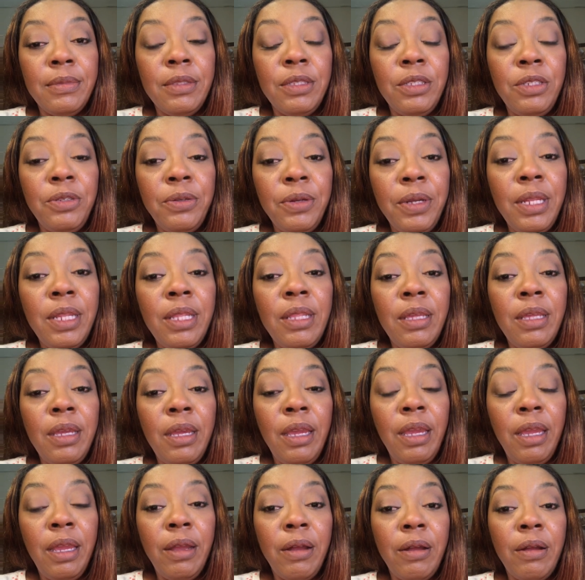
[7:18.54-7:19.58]
treating the
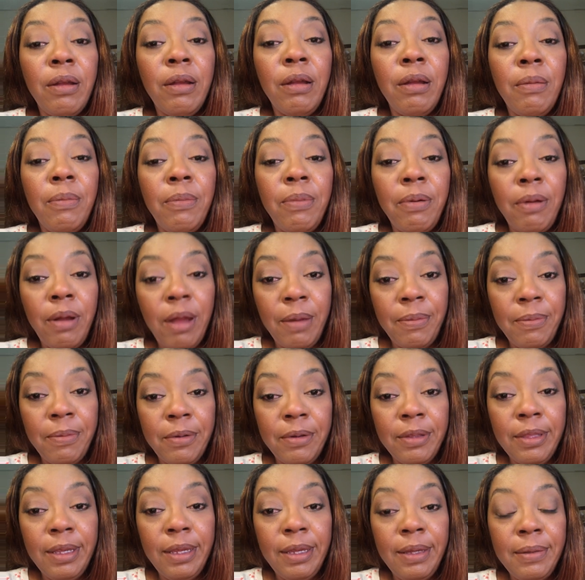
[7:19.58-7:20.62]
hair
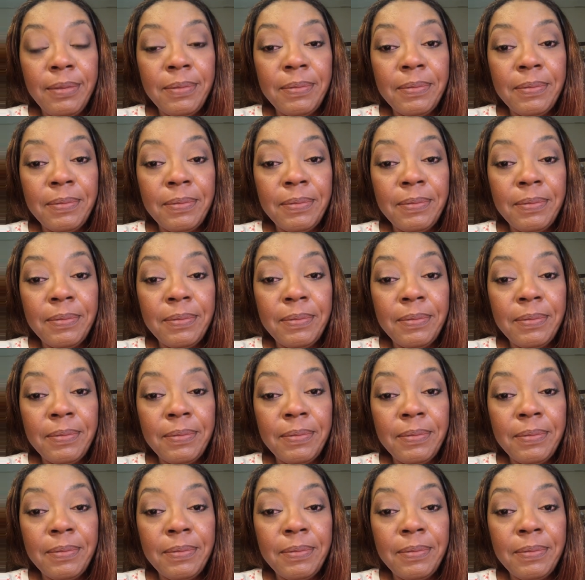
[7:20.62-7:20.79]
properly.